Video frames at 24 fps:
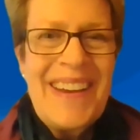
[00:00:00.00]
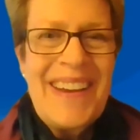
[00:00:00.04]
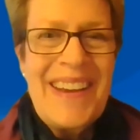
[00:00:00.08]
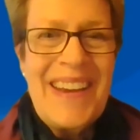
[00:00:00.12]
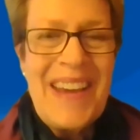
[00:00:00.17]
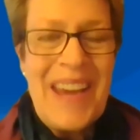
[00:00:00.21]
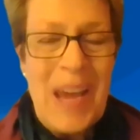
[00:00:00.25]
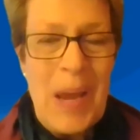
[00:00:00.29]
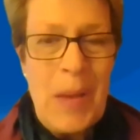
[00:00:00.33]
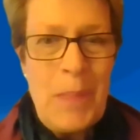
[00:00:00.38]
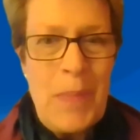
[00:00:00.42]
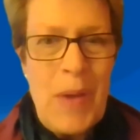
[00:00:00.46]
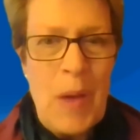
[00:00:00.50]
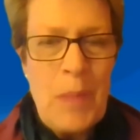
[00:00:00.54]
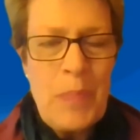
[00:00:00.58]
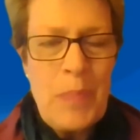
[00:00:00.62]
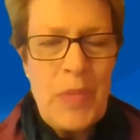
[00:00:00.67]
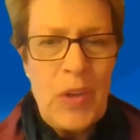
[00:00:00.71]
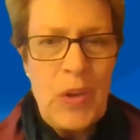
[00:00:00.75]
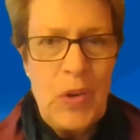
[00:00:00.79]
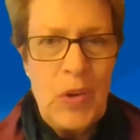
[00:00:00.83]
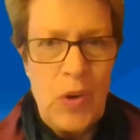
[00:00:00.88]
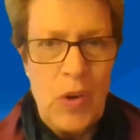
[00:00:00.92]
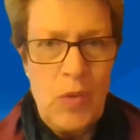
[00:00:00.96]
Keep up
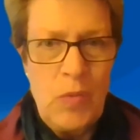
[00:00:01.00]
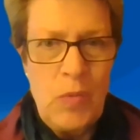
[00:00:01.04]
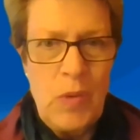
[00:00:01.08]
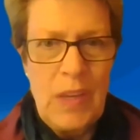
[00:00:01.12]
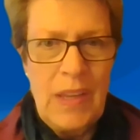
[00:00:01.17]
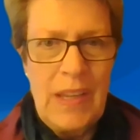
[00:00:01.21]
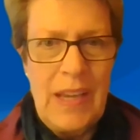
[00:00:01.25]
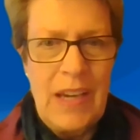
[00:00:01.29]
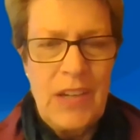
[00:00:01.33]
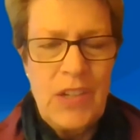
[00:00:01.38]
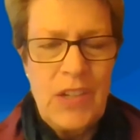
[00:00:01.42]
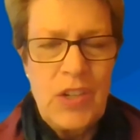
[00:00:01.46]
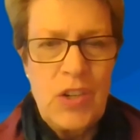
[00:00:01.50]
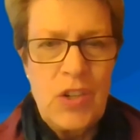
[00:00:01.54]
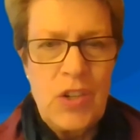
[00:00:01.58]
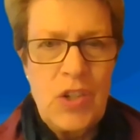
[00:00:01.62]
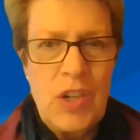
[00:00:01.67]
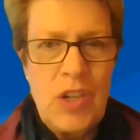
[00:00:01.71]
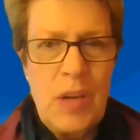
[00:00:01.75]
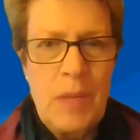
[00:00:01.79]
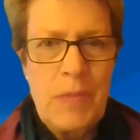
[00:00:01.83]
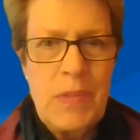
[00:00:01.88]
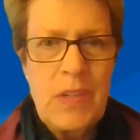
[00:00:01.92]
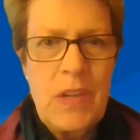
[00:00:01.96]
the good
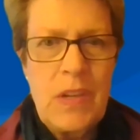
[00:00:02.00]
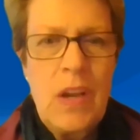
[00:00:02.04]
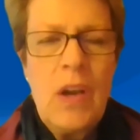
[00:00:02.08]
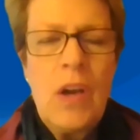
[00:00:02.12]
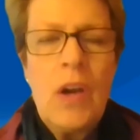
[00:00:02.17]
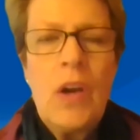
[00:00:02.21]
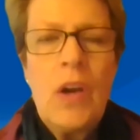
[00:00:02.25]
relationships.